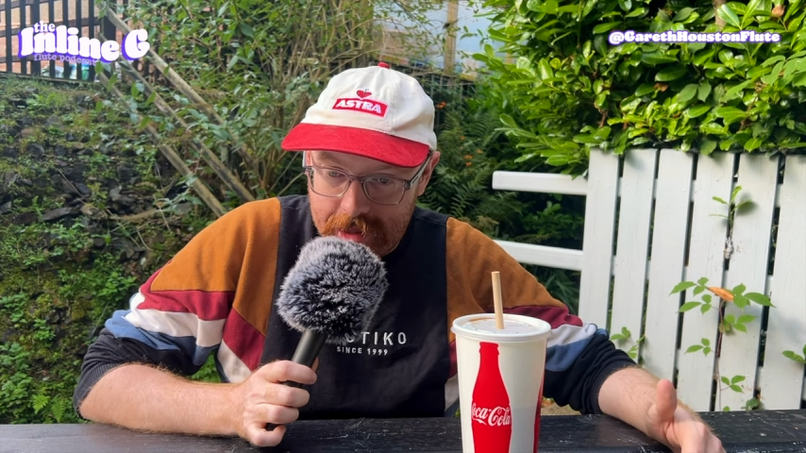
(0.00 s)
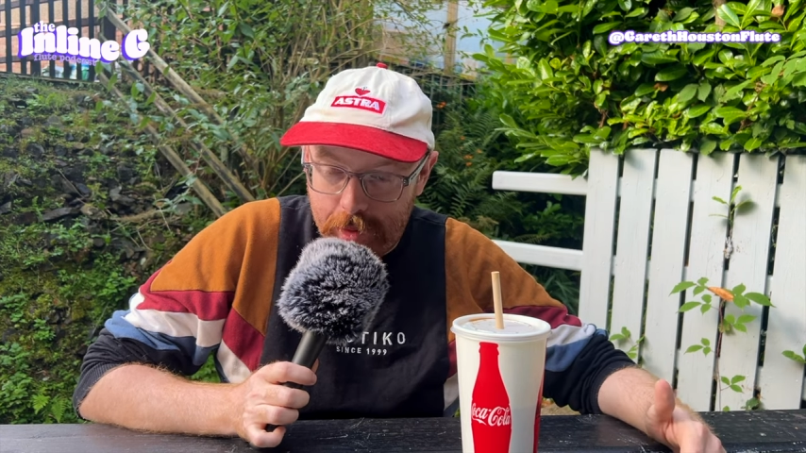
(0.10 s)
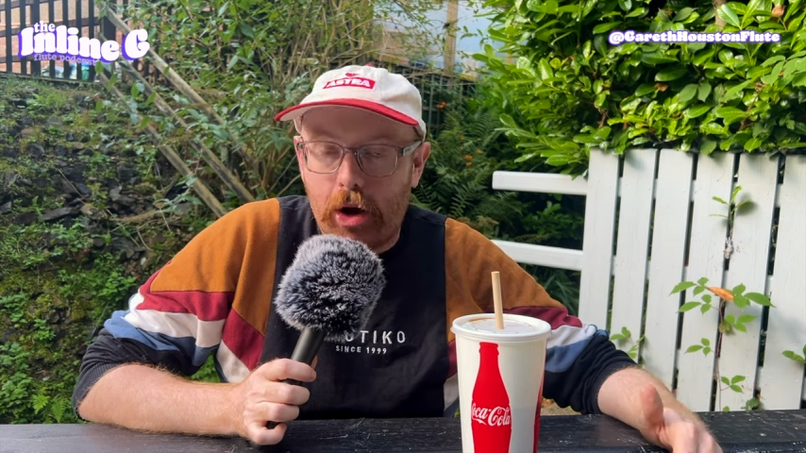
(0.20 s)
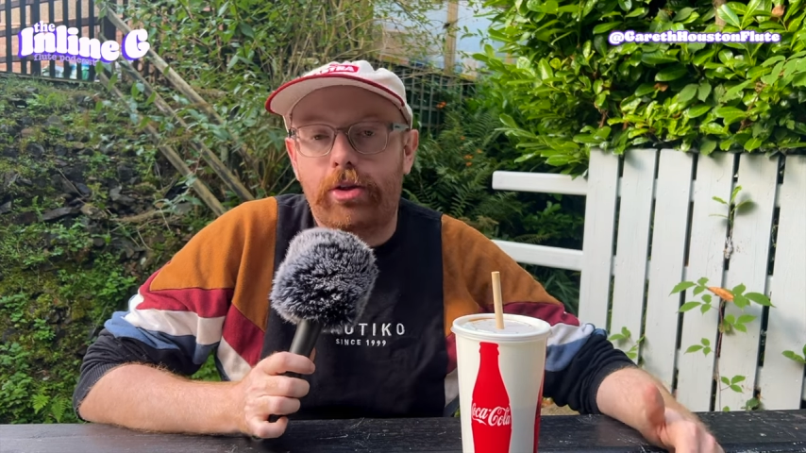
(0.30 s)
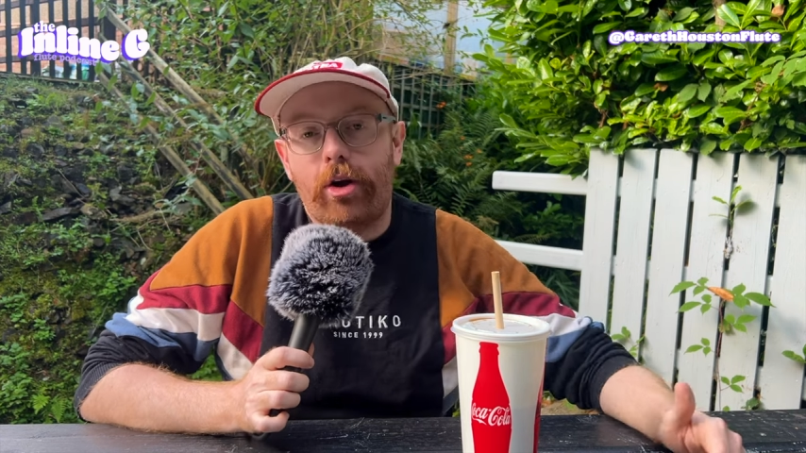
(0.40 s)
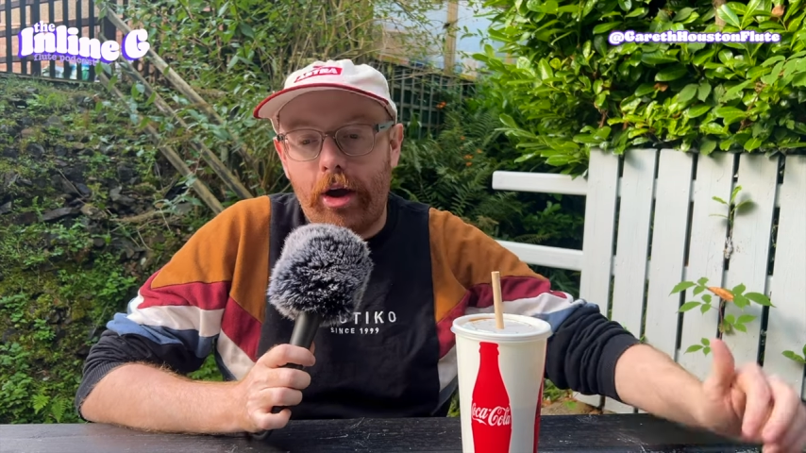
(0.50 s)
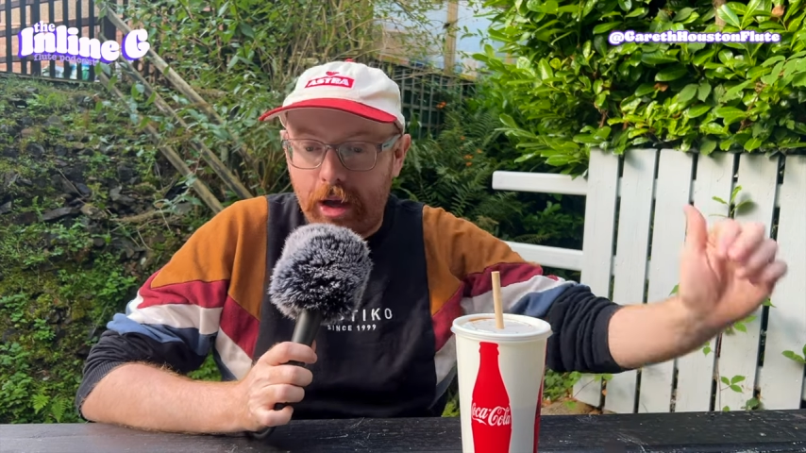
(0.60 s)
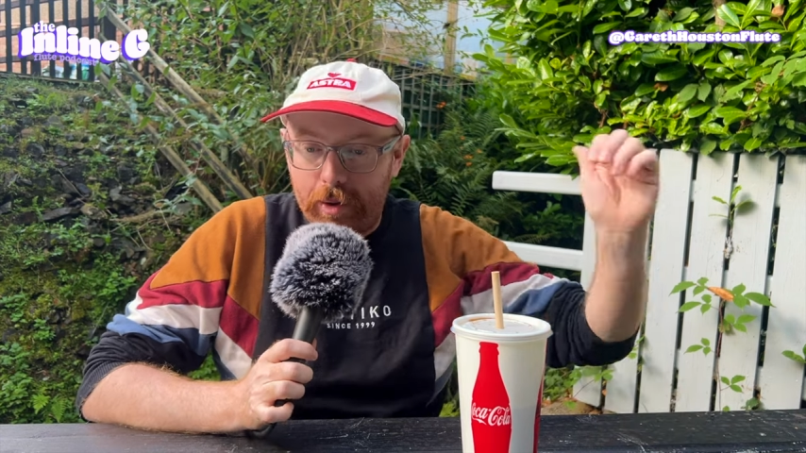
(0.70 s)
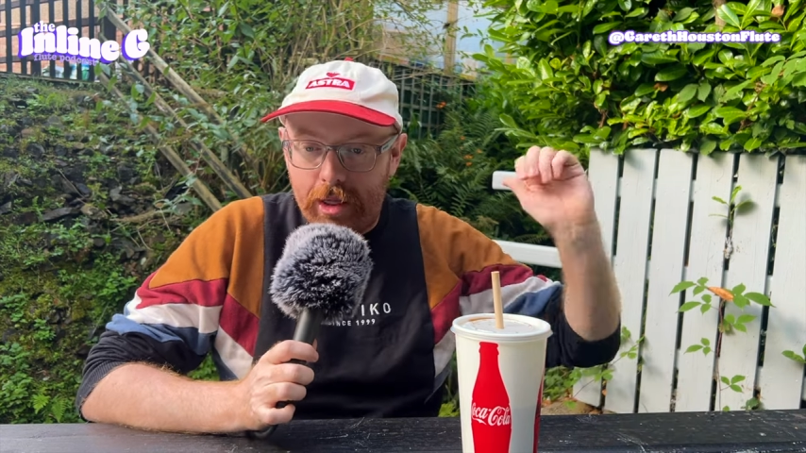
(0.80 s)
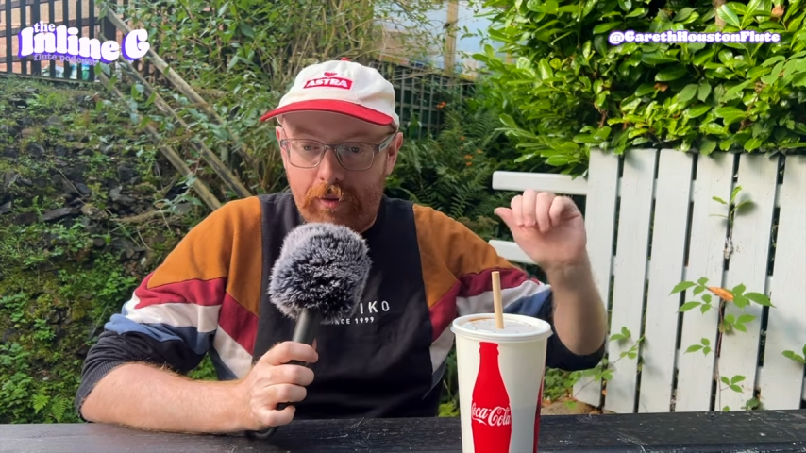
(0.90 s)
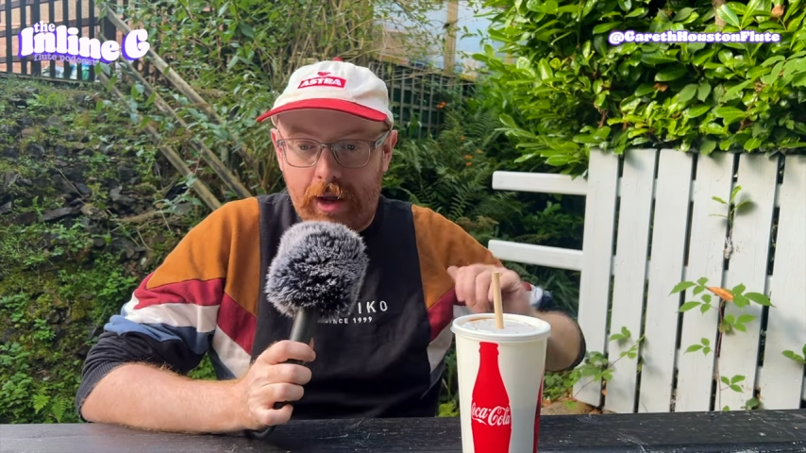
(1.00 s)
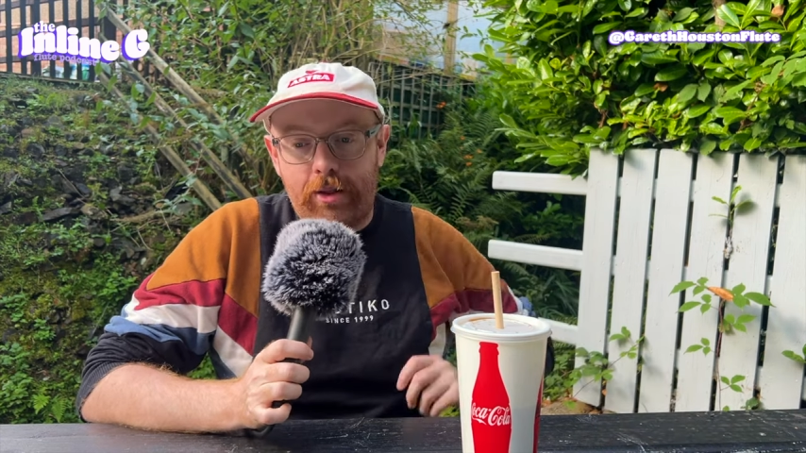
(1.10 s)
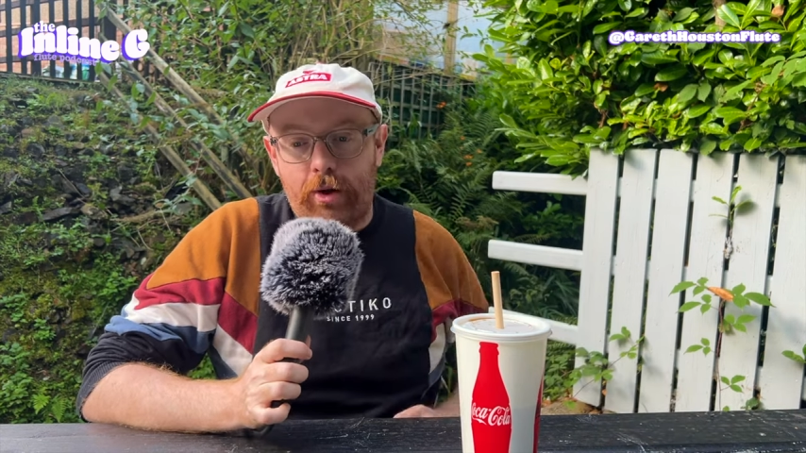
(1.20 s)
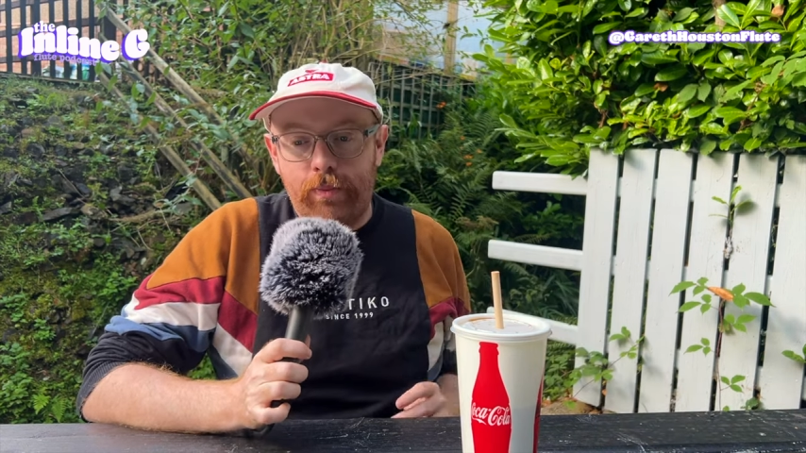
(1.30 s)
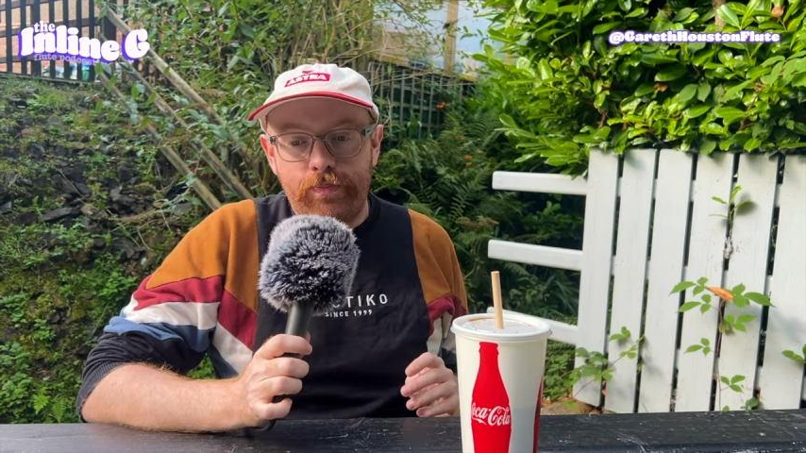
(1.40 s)
to box. Now you can come into the ring.
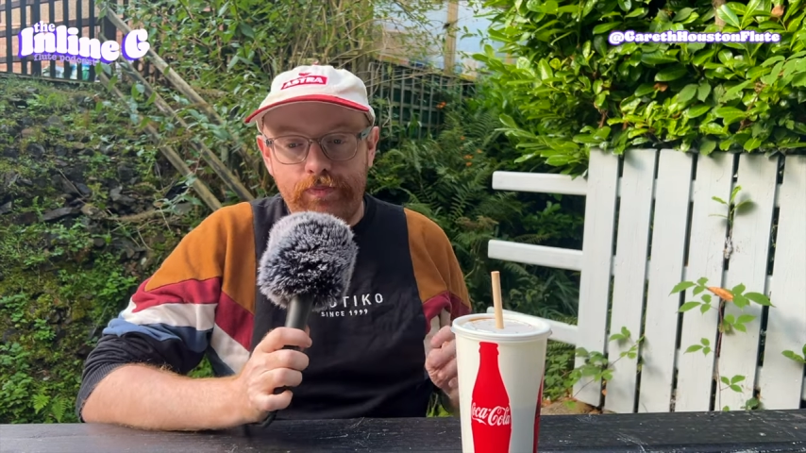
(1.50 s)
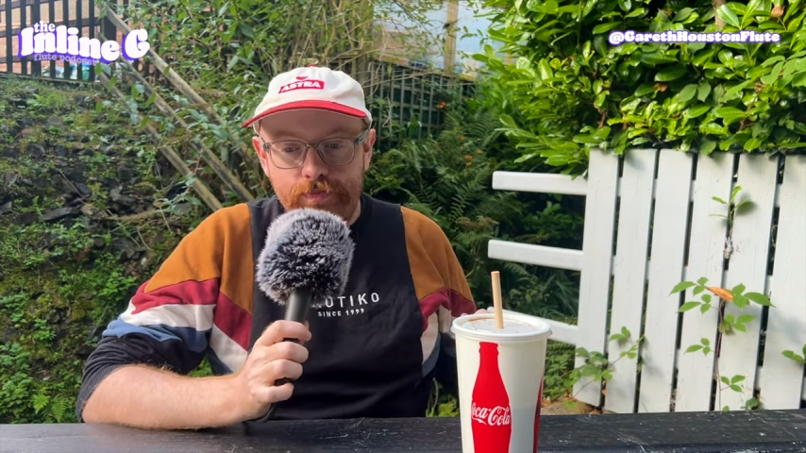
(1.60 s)
So,